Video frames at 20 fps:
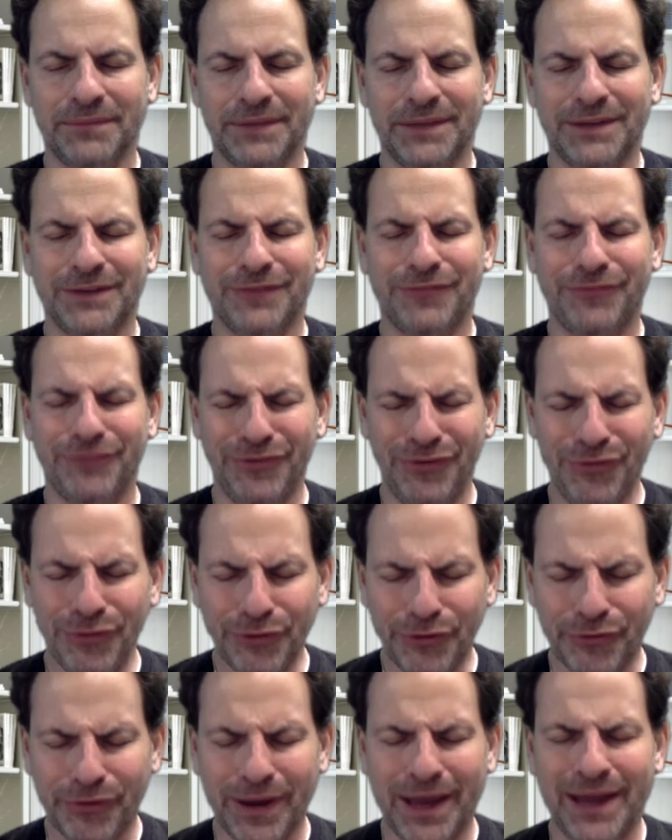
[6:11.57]
and to feel the
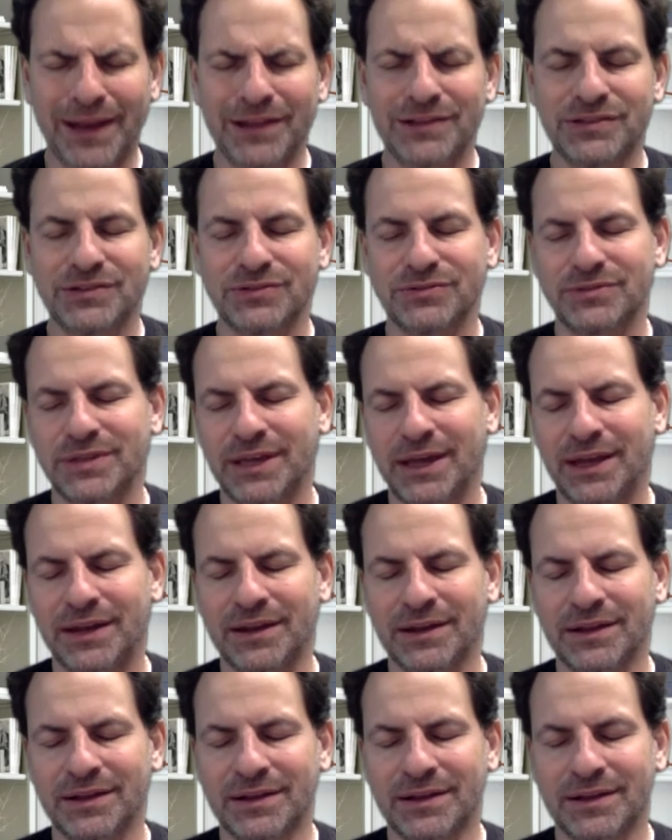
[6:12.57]
gratitude that
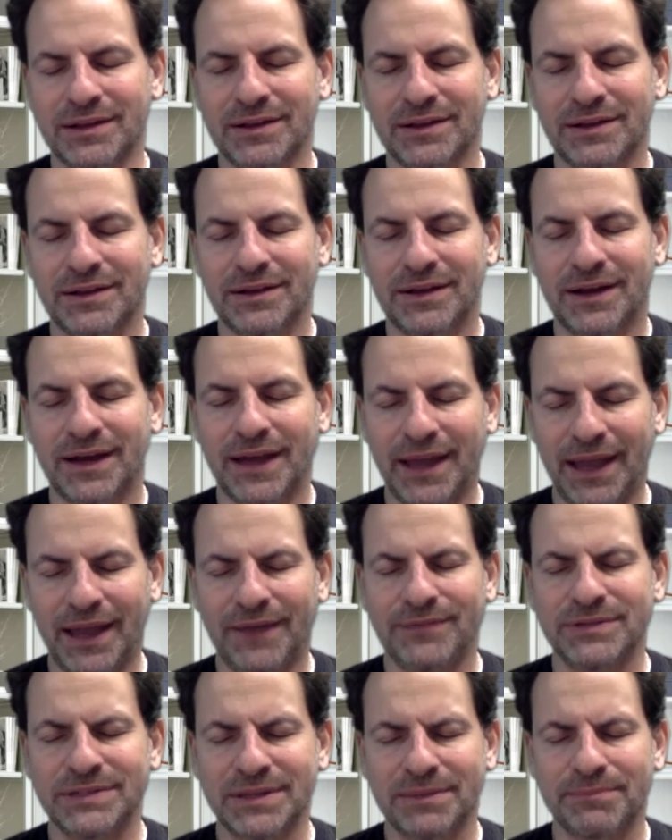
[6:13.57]
I
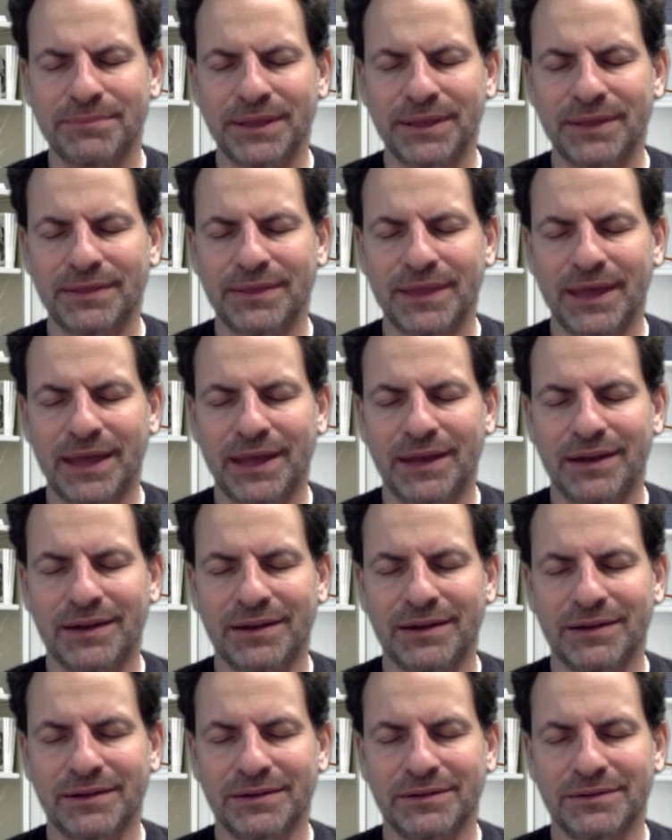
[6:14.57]
have something that
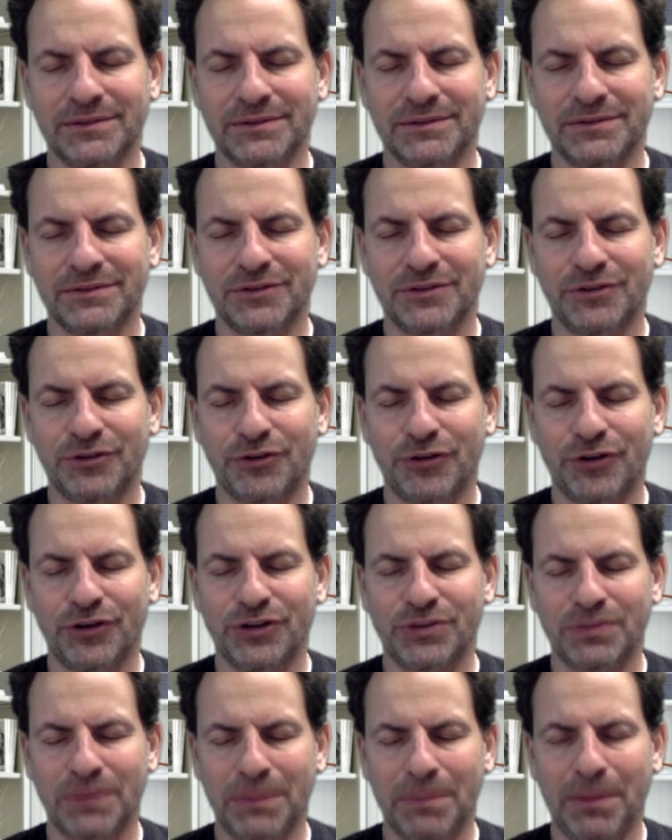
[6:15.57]

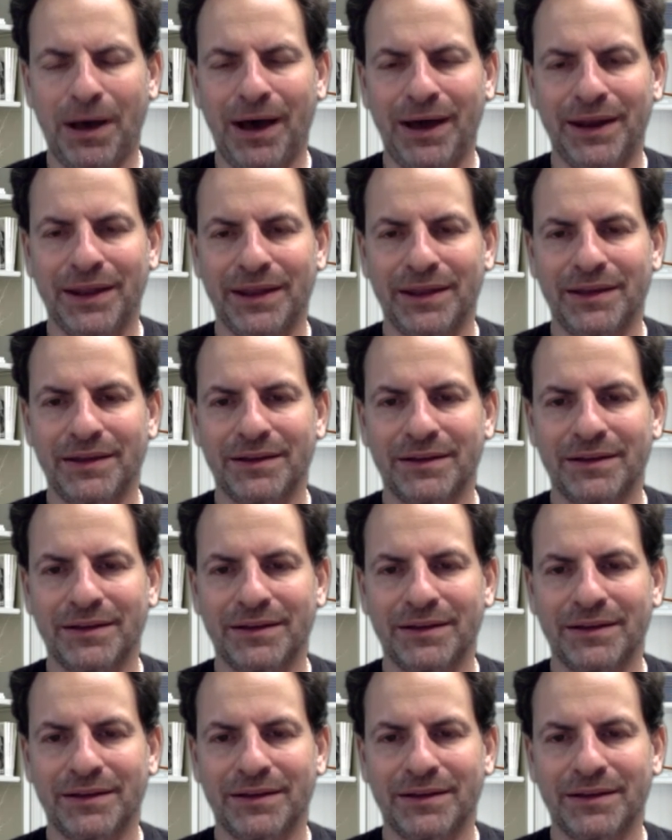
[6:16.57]
nourished my body